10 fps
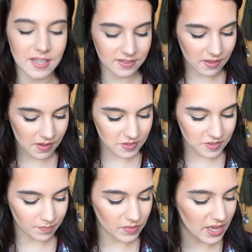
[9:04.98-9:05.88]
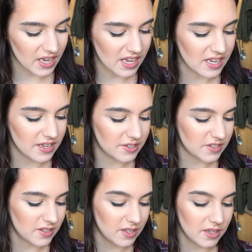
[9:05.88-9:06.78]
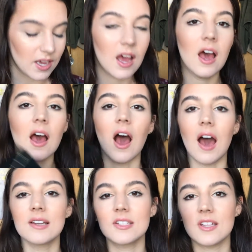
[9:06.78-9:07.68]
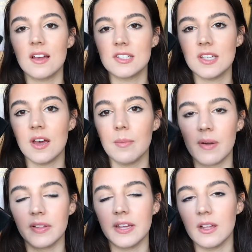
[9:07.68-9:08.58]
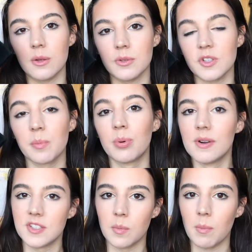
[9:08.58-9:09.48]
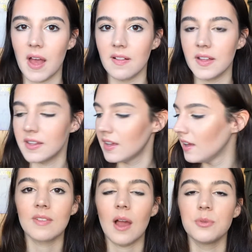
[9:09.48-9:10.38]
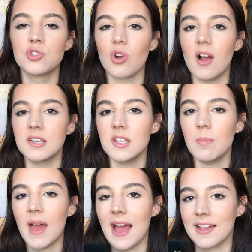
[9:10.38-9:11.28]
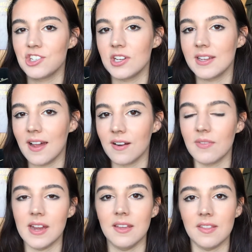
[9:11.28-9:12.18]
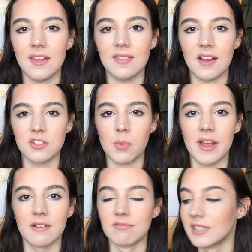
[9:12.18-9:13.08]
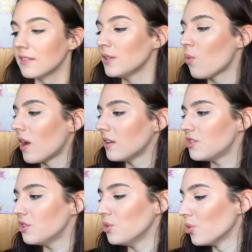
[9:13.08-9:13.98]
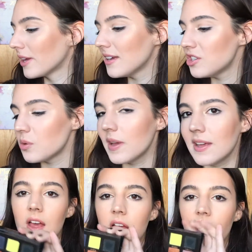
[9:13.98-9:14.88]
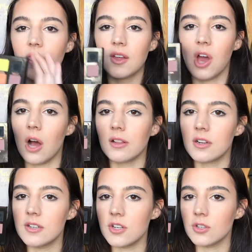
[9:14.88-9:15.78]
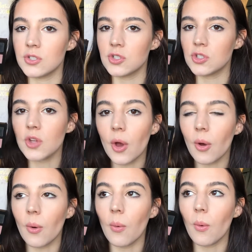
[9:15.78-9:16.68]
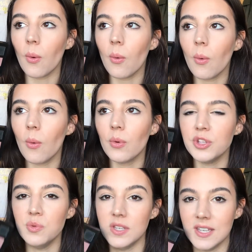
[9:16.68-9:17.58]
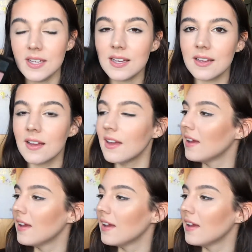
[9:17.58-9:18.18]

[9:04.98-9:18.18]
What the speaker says: like this, and it is the Anastasia Beverly Hills Prism palette. I was drawn to the packaging out of anything, that's why I really wanted to look into it. The colors are so unique,